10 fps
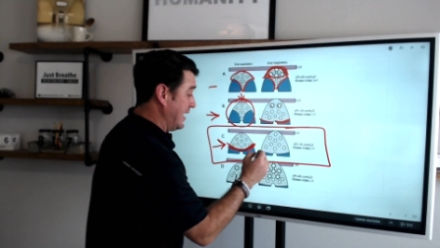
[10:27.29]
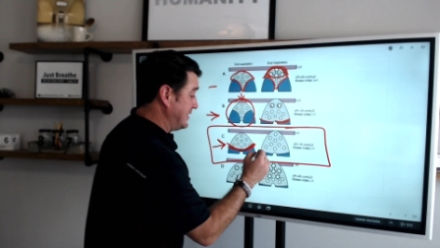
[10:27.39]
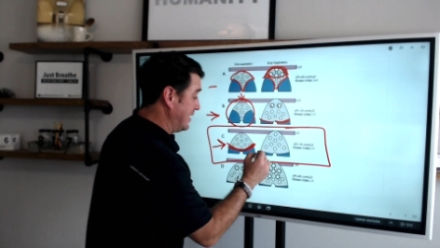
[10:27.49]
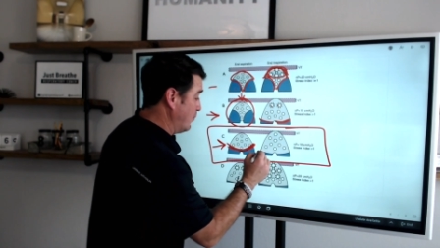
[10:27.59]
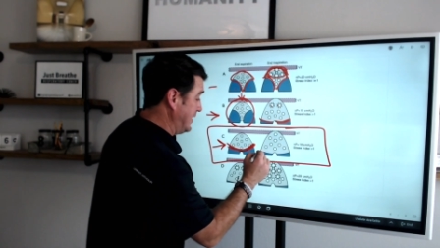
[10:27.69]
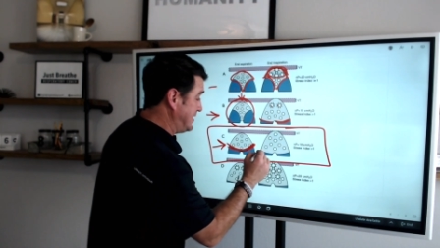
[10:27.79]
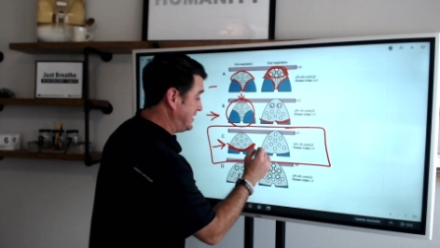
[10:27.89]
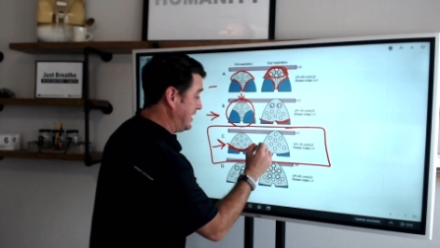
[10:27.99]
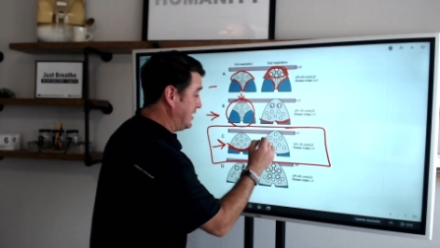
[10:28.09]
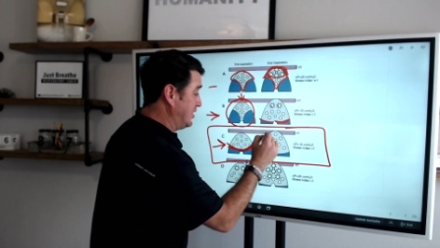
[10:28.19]
then we
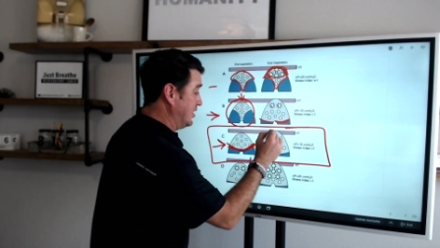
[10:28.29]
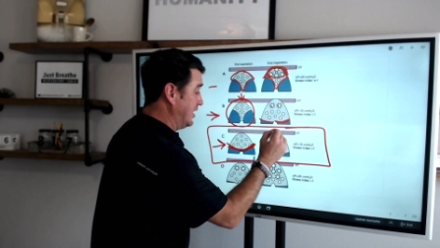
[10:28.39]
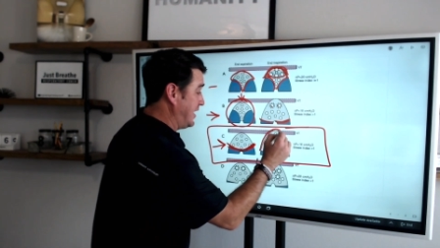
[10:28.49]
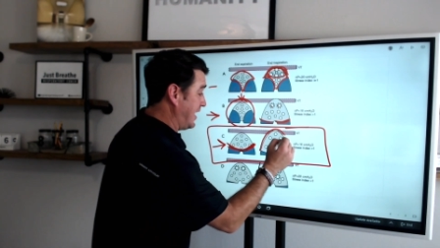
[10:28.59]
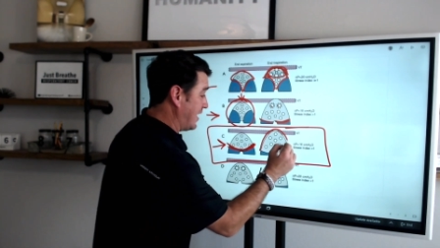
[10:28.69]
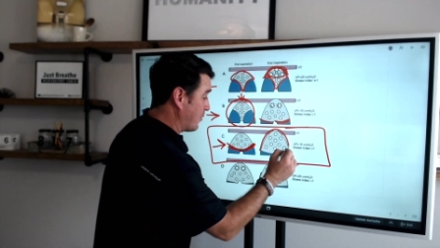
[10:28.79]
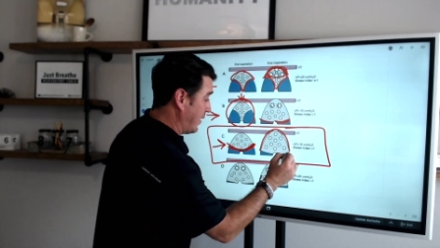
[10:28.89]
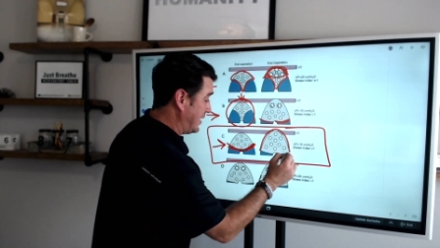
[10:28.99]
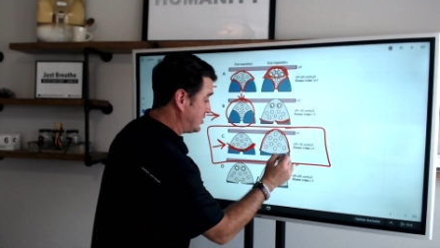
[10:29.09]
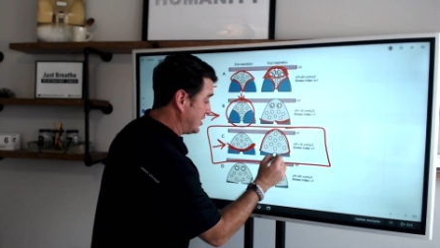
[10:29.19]
see good
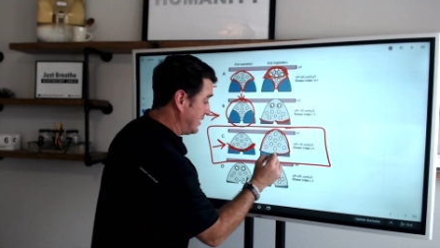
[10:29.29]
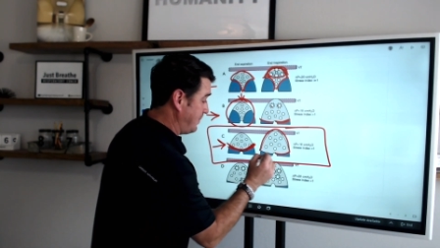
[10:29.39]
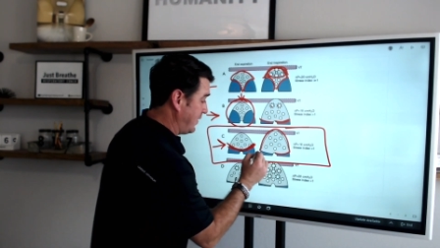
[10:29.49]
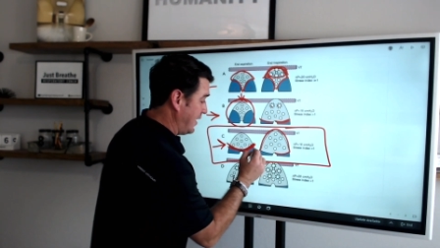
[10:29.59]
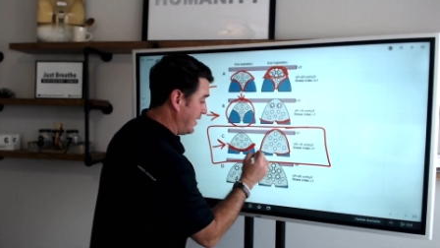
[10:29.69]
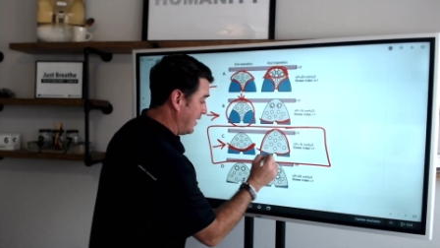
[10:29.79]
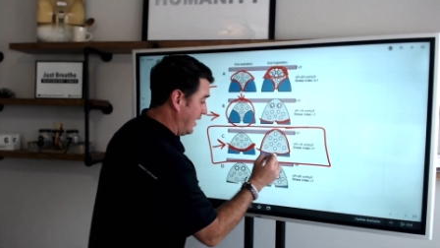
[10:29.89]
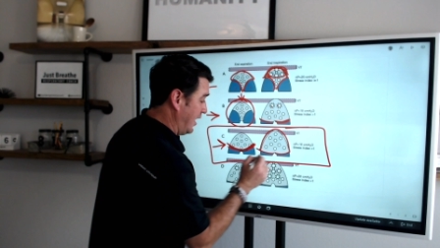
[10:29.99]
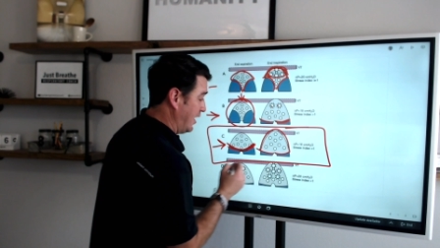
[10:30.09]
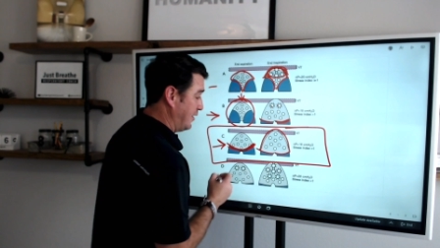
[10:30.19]
aeration
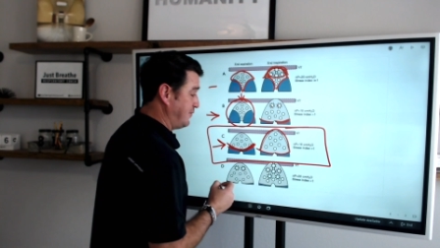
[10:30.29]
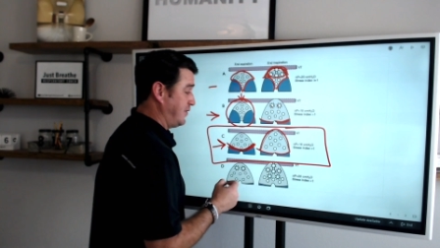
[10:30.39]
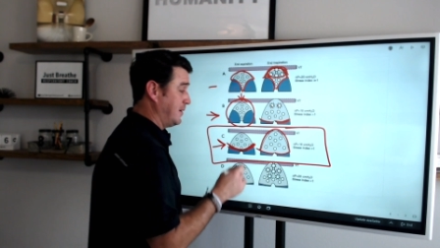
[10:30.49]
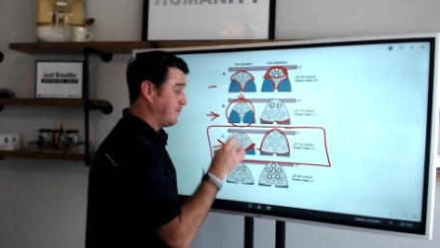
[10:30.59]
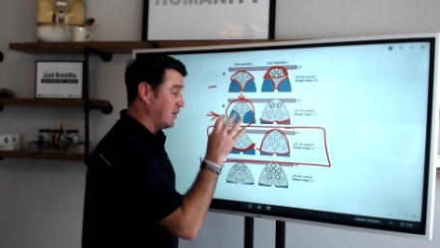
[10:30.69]
of